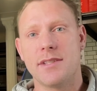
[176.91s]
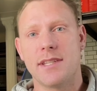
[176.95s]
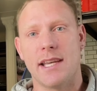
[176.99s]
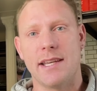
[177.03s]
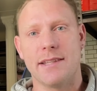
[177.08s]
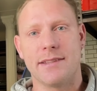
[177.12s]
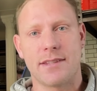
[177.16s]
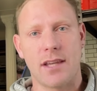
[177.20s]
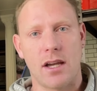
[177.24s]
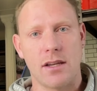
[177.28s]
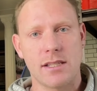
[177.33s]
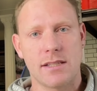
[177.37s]

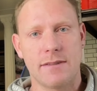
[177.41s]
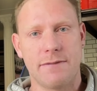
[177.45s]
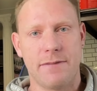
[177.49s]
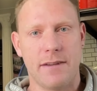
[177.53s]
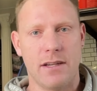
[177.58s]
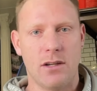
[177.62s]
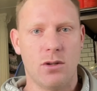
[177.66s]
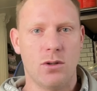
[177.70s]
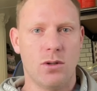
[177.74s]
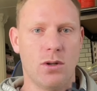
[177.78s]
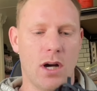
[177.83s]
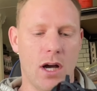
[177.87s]
It does
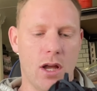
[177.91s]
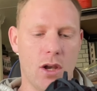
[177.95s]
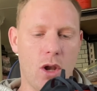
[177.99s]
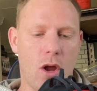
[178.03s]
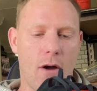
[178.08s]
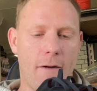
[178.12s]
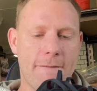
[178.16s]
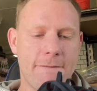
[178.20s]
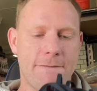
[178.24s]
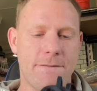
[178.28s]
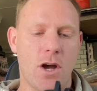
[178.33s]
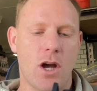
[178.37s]
feel a
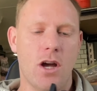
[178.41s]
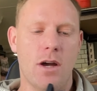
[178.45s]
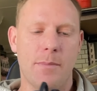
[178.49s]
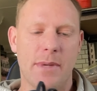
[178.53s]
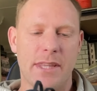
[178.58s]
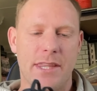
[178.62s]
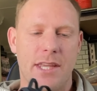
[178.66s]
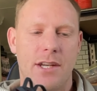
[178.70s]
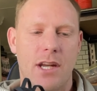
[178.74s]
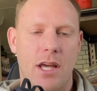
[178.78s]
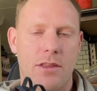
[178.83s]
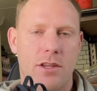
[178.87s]
lot firmer
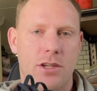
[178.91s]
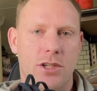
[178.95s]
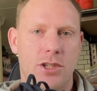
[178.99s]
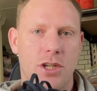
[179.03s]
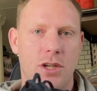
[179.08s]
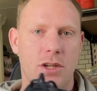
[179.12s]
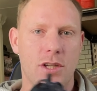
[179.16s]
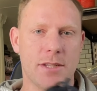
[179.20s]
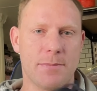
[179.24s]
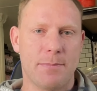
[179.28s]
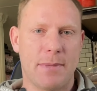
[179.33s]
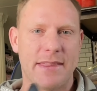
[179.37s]
than other
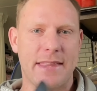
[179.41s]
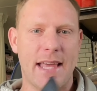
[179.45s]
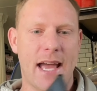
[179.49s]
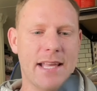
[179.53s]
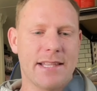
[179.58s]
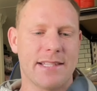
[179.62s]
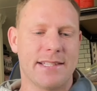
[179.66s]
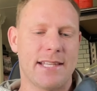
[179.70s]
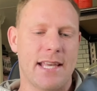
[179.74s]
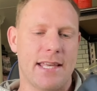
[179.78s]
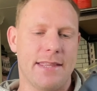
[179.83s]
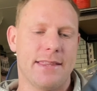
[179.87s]
shoes, but that
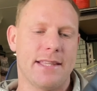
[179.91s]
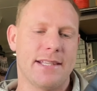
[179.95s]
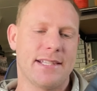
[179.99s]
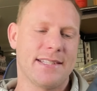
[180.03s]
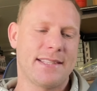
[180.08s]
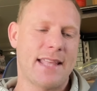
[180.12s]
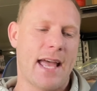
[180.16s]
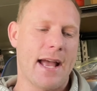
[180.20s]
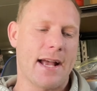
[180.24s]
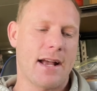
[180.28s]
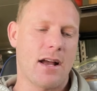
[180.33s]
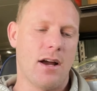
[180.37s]
said, the
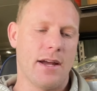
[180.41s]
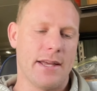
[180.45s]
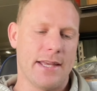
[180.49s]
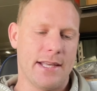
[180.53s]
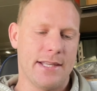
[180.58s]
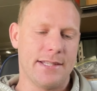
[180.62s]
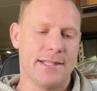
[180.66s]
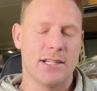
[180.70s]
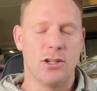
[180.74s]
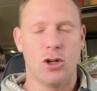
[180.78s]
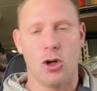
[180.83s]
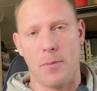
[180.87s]
stack height
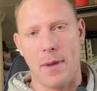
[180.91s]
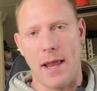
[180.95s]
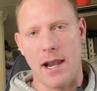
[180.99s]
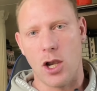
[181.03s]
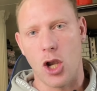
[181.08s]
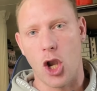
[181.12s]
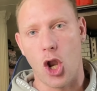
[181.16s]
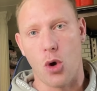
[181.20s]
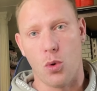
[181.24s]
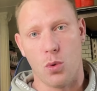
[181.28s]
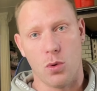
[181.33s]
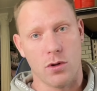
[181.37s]
is a little bit
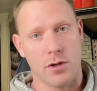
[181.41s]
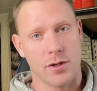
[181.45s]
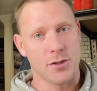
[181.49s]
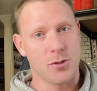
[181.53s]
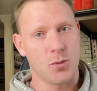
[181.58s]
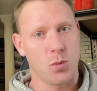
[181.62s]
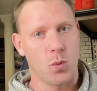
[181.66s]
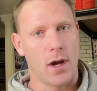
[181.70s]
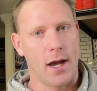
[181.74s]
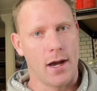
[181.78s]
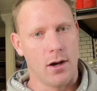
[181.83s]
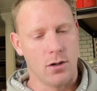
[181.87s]
lower
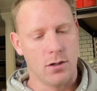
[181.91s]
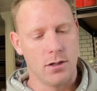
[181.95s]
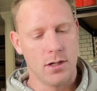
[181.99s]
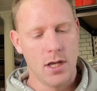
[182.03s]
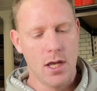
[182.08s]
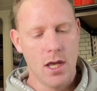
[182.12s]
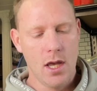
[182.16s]
well.